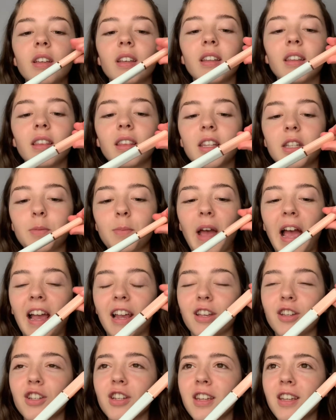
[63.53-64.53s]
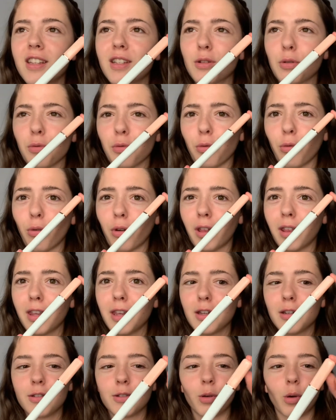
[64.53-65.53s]
This packaging is really
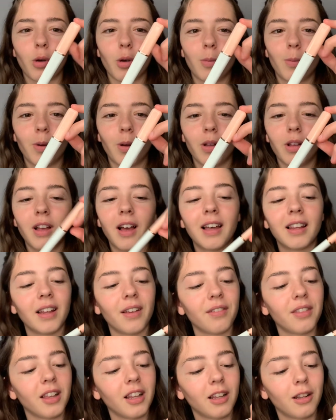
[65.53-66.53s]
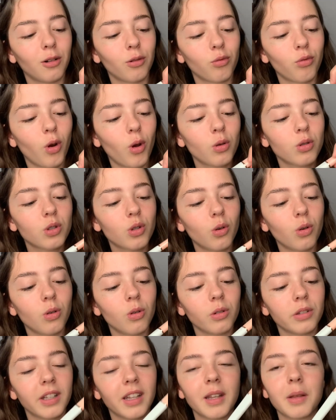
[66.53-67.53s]
adorable. I love the little rose
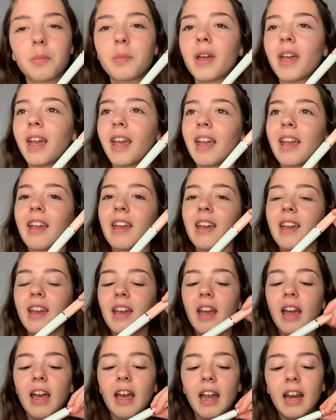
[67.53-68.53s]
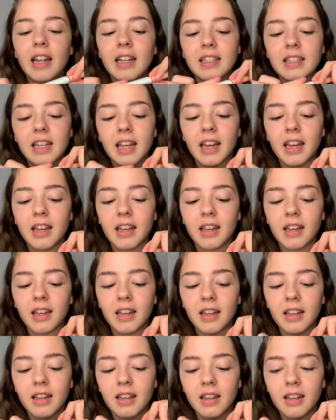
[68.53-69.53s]
gold and the pink, and it's
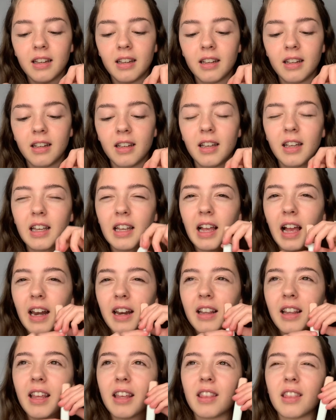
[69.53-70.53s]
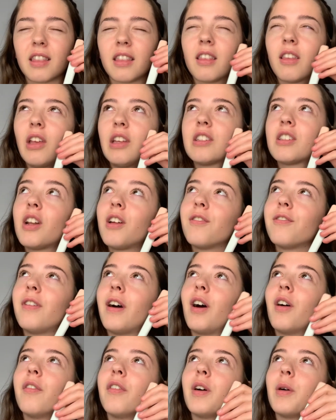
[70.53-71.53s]
kind of like, it's not
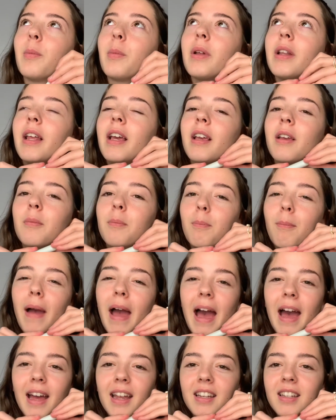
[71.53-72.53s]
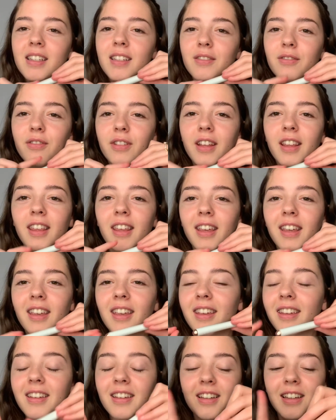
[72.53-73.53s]
velvet, but like matte feeling.
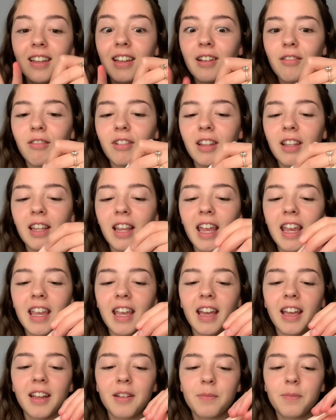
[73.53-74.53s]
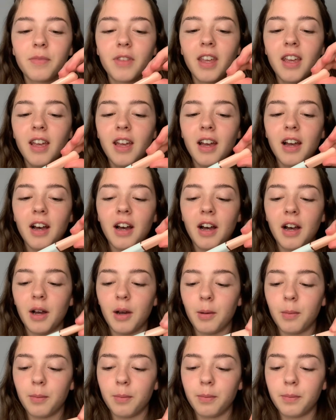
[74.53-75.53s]
Really like it.
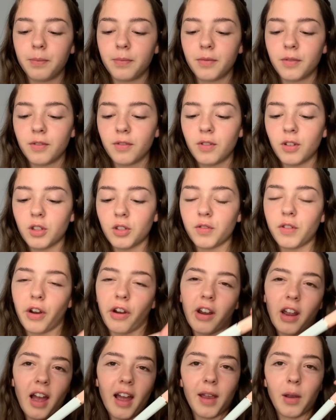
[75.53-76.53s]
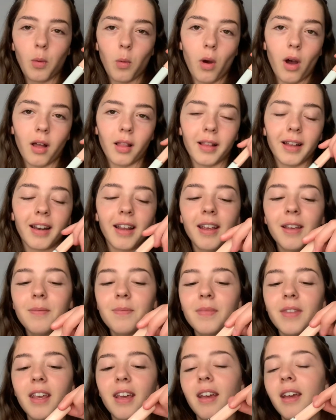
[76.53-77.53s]
Feels very high quality.
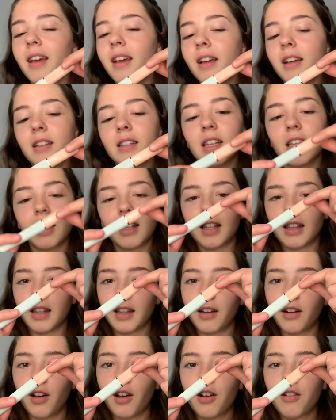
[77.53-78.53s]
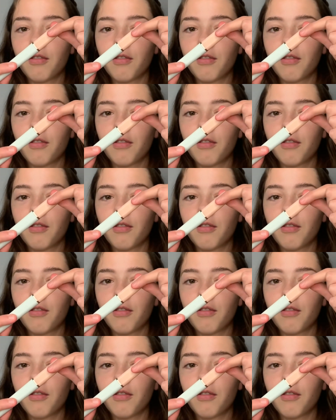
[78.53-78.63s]
Take the lid off.